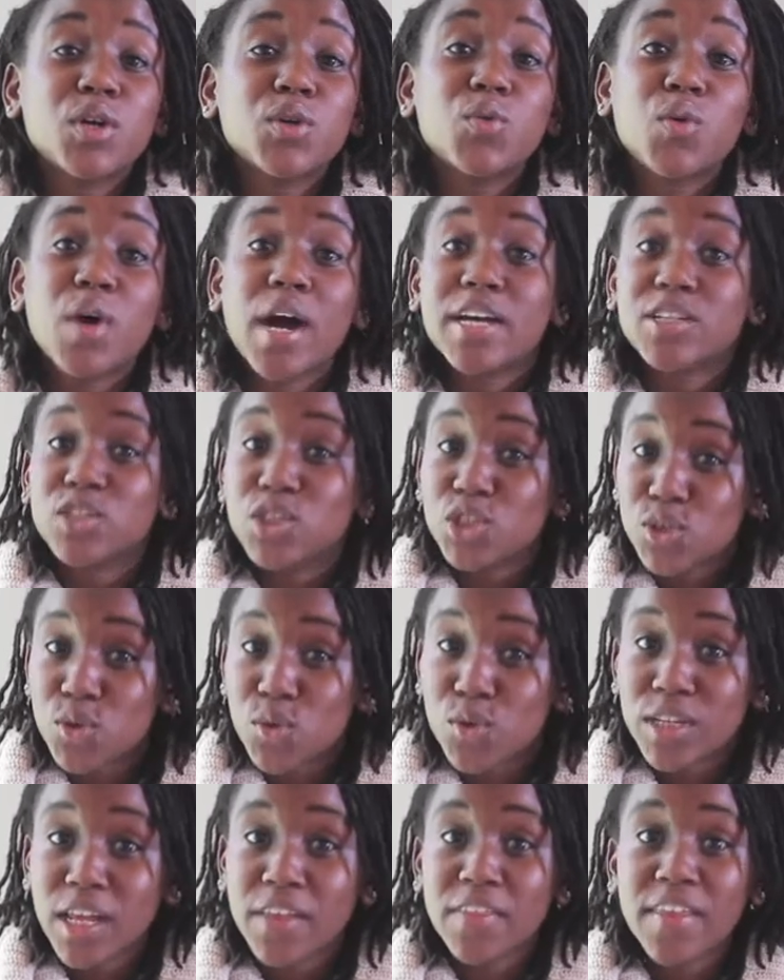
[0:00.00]
who has
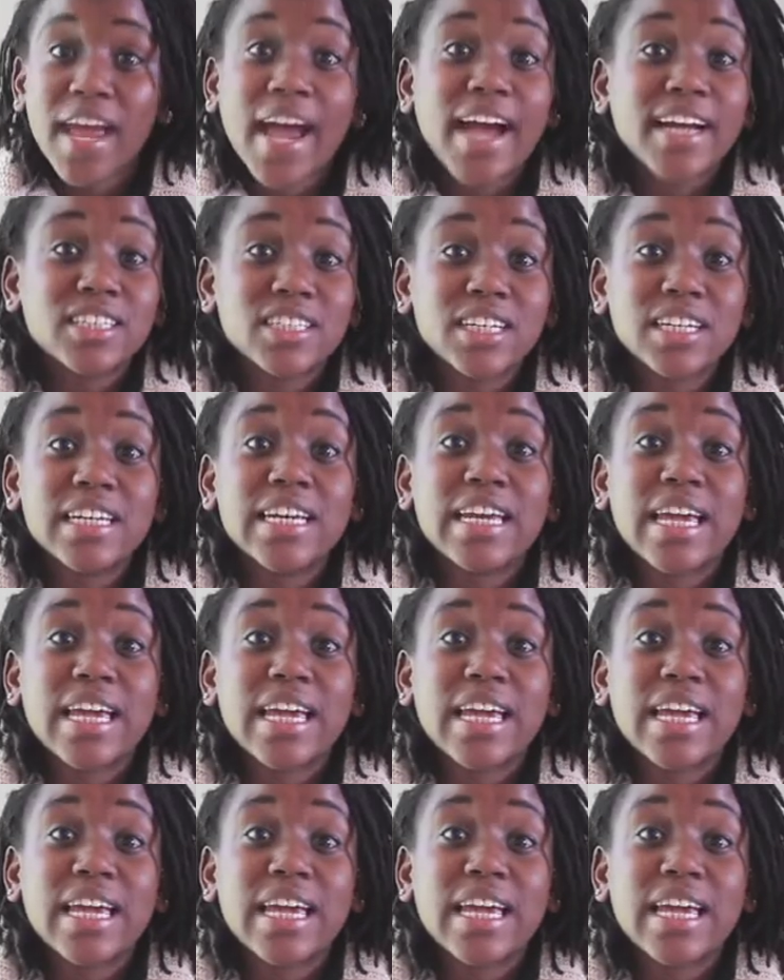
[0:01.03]
shown that they actually